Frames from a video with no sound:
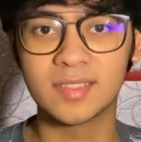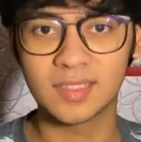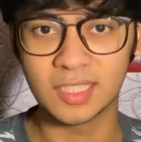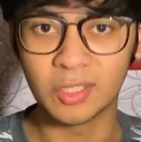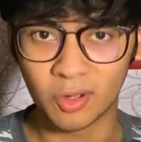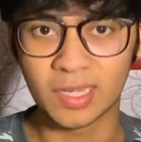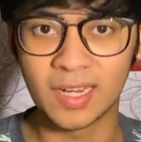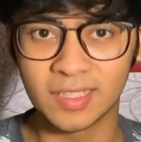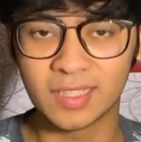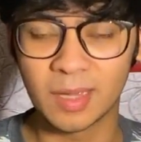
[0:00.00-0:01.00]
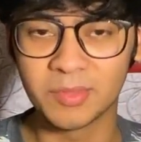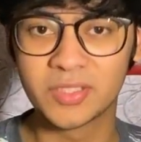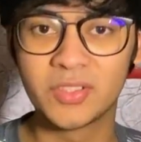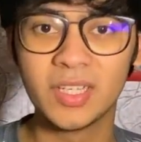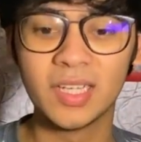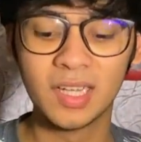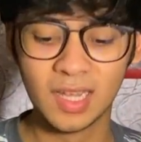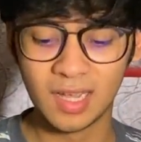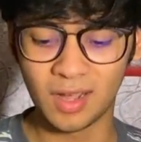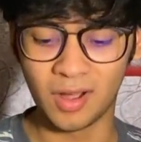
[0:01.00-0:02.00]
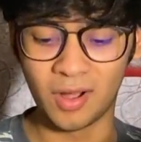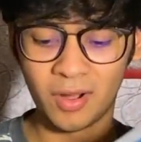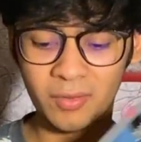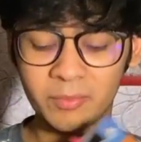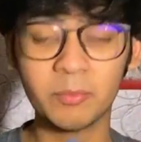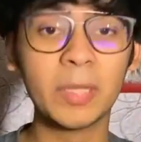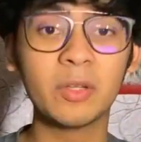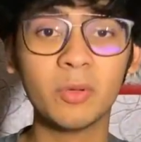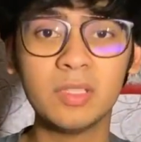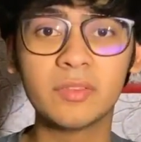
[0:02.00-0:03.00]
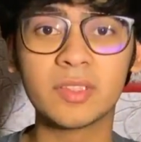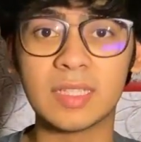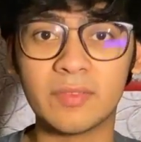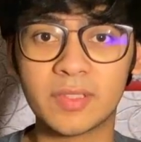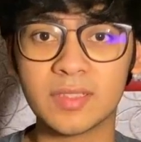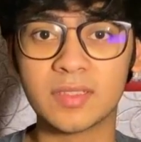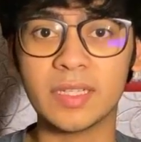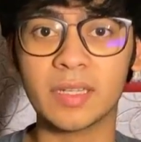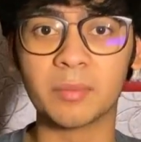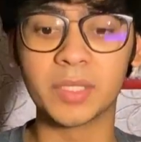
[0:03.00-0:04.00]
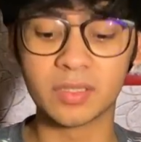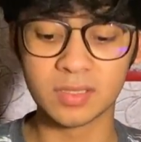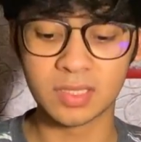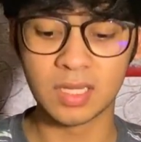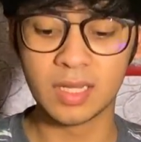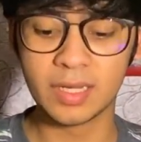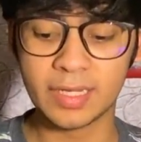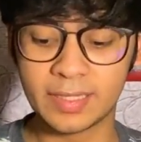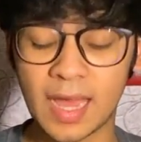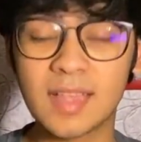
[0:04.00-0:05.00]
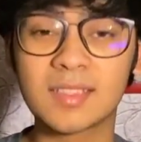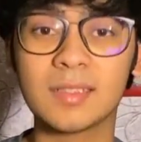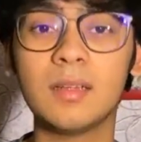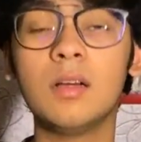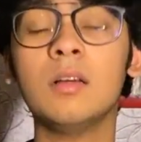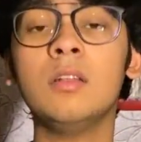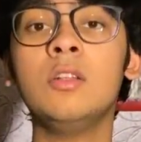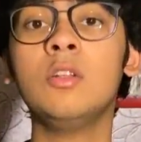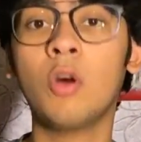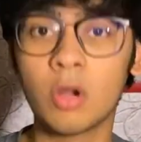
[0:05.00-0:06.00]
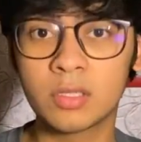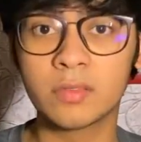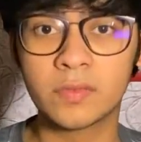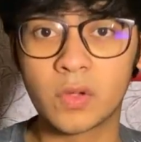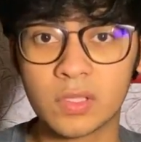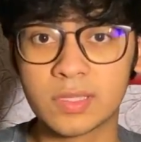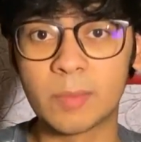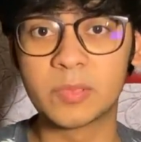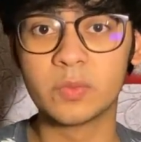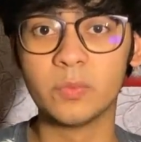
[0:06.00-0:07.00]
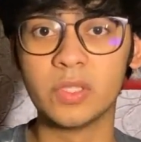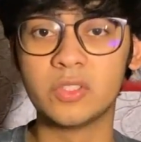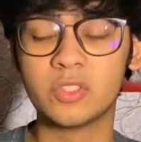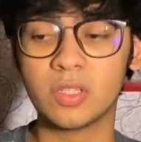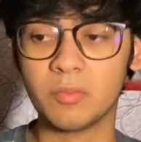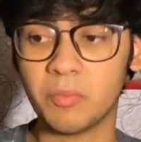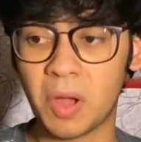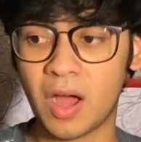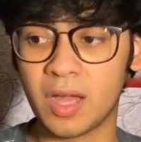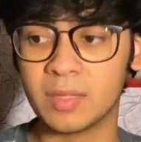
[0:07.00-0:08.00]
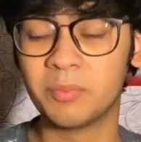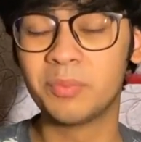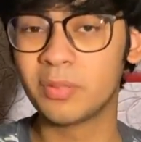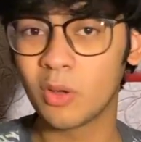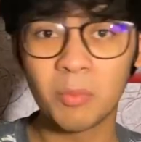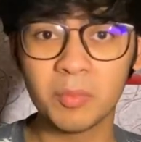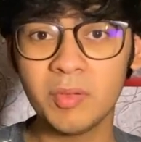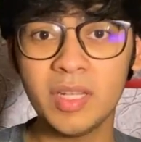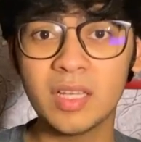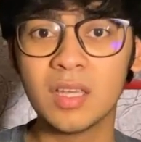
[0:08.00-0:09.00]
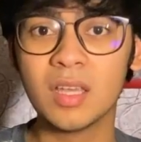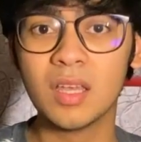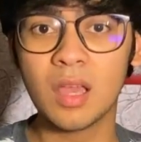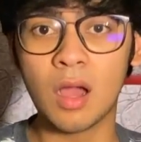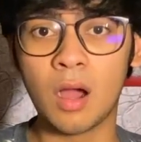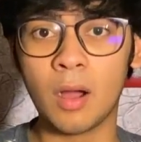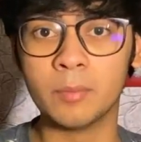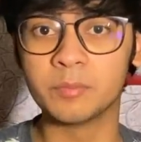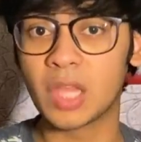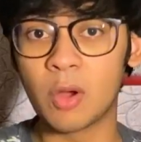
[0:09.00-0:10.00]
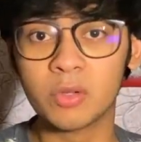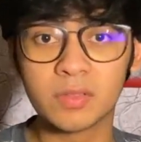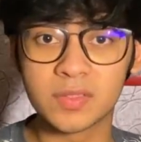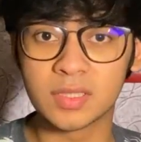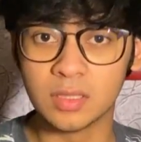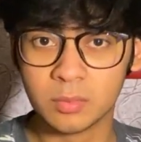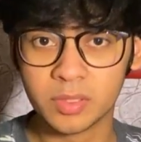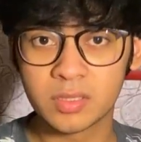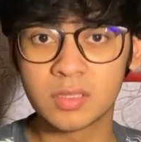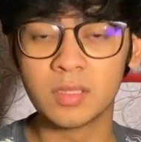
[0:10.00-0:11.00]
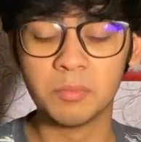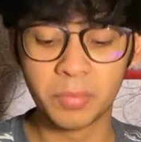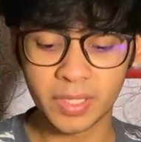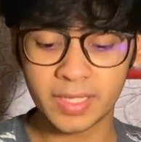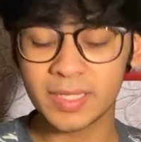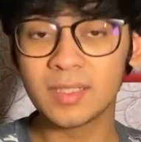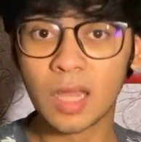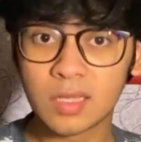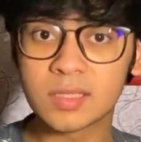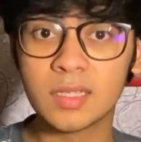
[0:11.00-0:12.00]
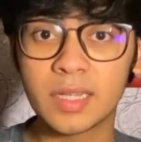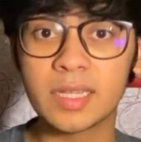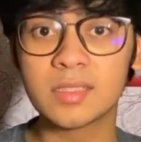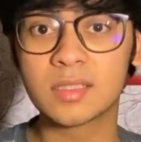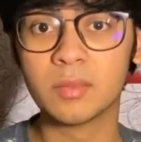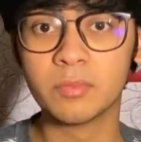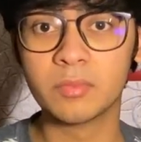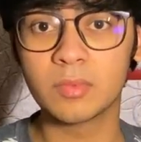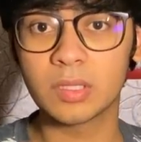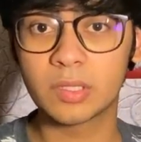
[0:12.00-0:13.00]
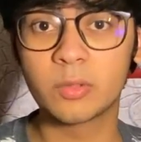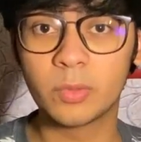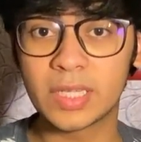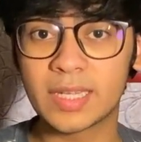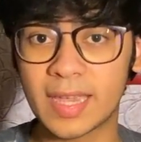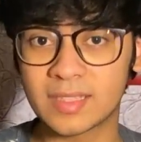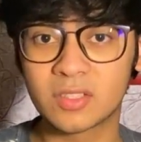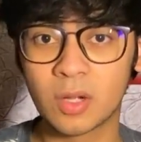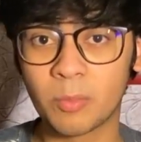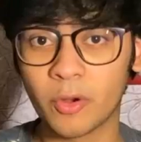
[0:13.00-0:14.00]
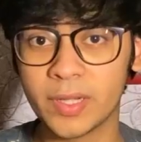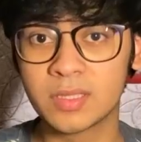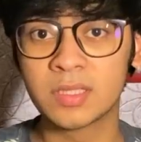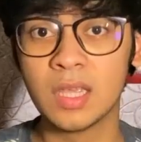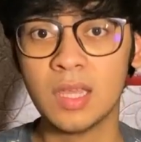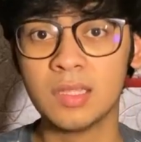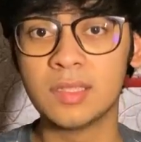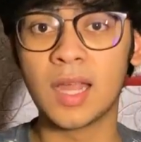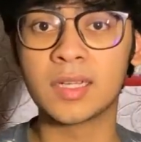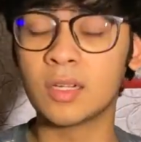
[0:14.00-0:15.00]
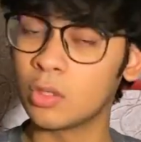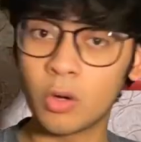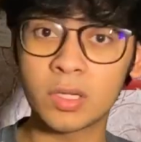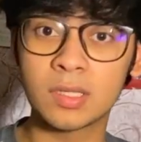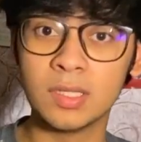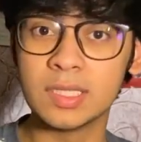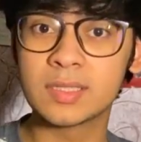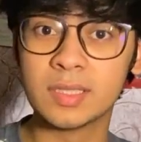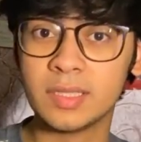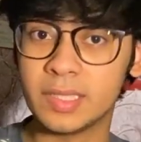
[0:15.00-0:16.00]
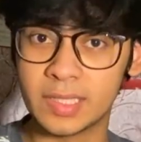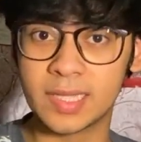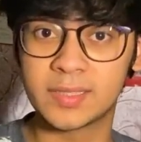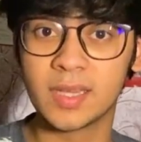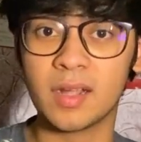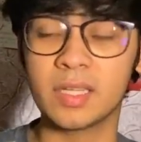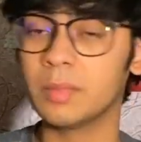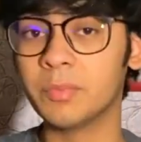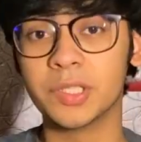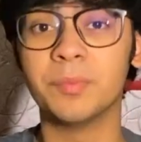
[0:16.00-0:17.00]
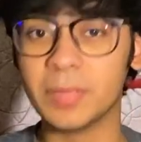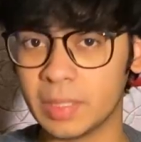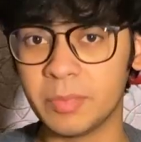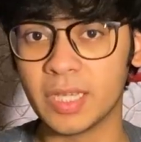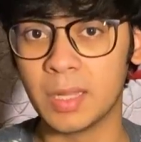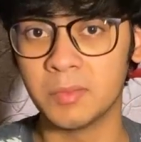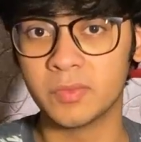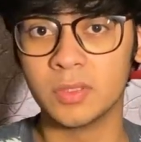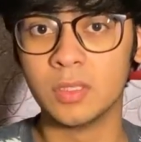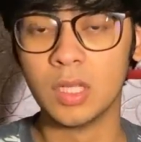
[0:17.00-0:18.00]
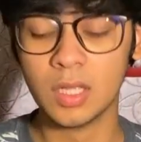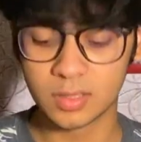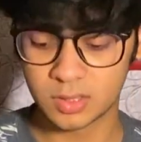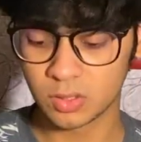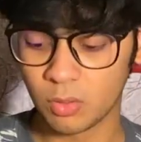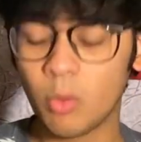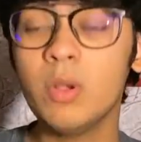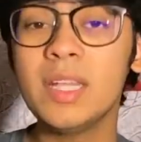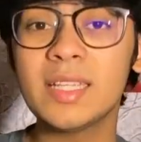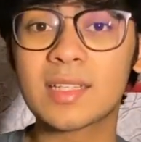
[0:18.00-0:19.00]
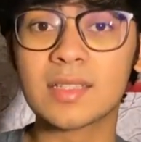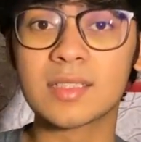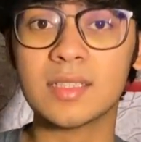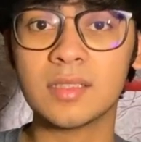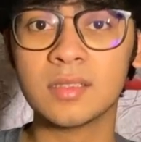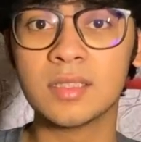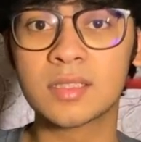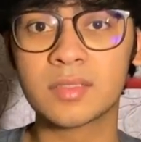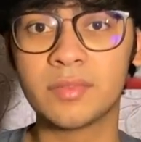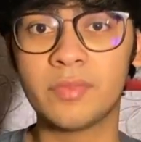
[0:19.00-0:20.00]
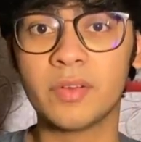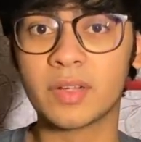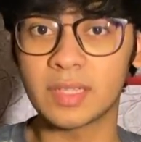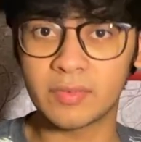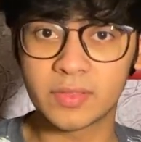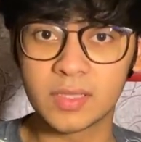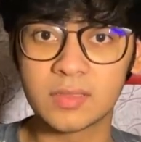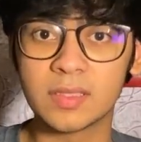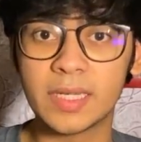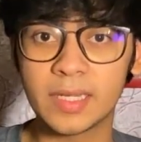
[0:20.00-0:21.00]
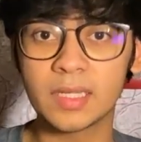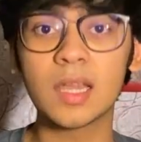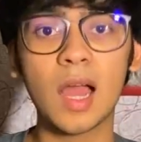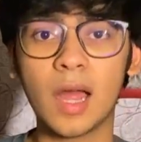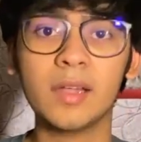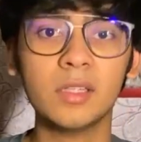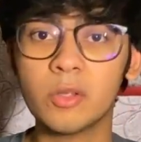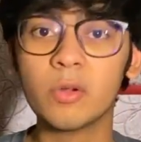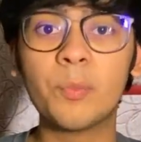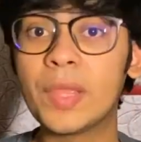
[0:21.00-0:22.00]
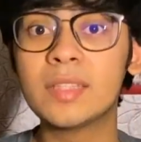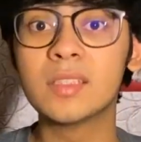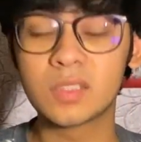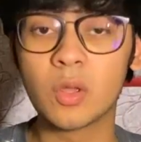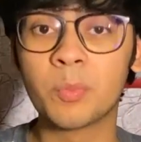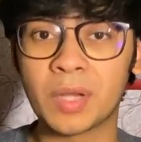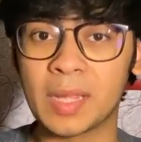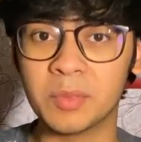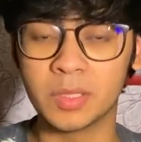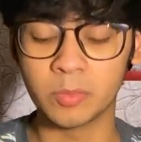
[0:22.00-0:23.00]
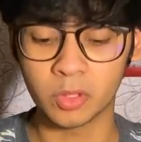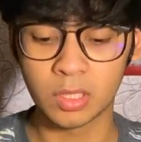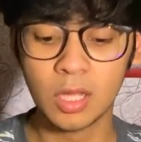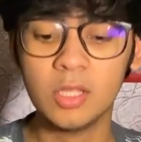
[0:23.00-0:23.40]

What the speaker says: inorganic chemistry, but only for reference reading, because it has a lot of concepts which are probably out of syllabus, but it does contain some quick extra points that are not listed in NCRT but may be helpful. So only consider this for reference reading and don't make this your primary book.